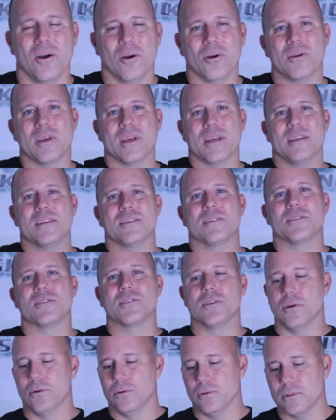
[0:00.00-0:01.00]
Okay,
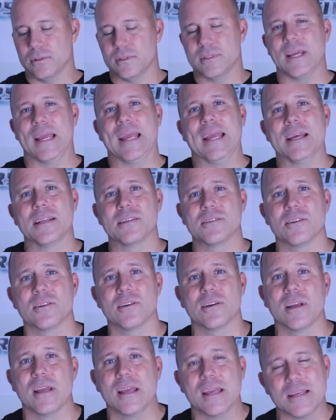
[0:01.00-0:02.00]
so to
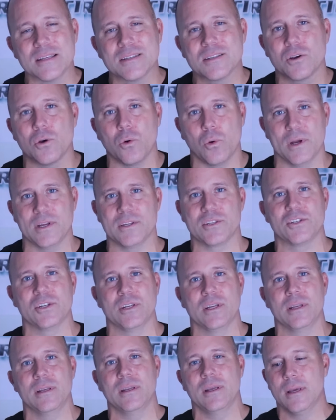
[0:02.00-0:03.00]
answer his
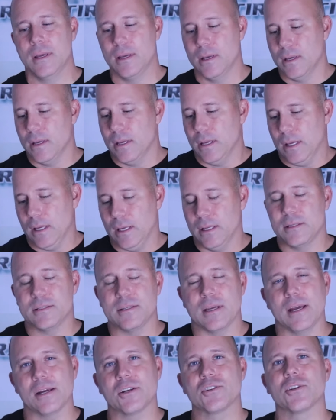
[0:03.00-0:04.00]
question, it's
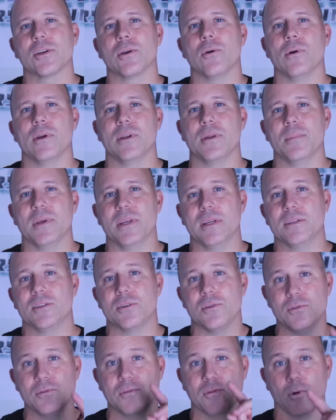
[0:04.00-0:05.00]
actually going to be
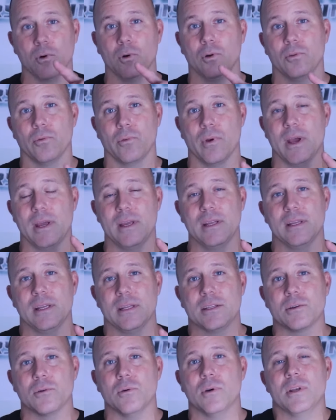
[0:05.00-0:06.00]
twofold, right?
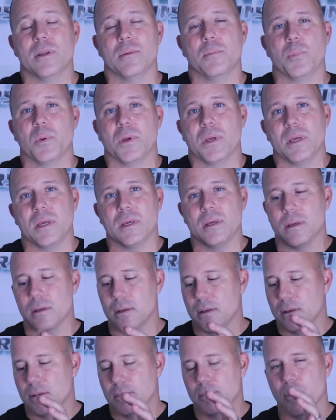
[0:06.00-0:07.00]
It's going to be
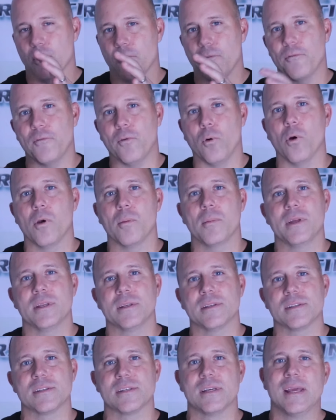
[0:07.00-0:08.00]

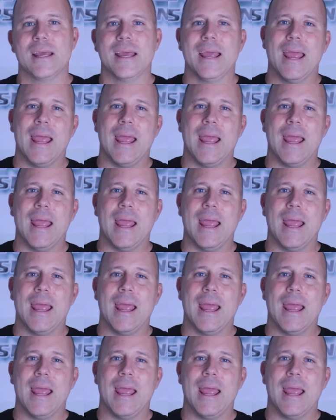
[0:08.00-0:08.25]
performance